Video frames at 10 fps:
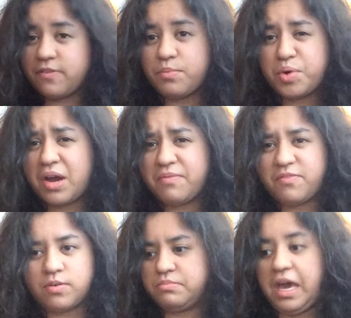From where I'm
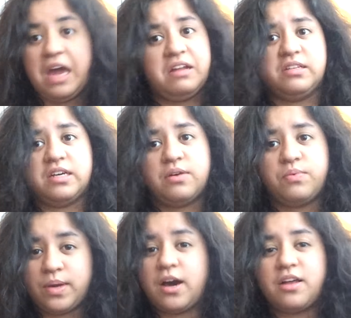from, Canada,
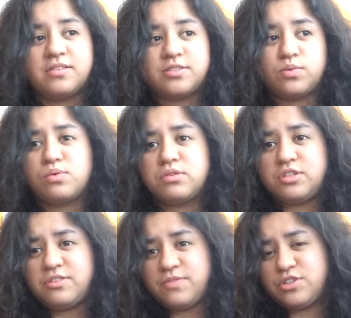we call the schools
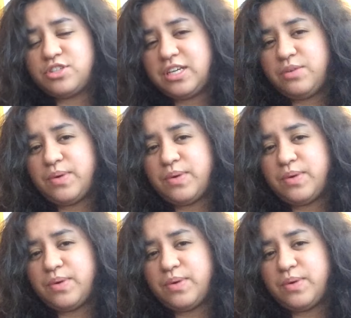university,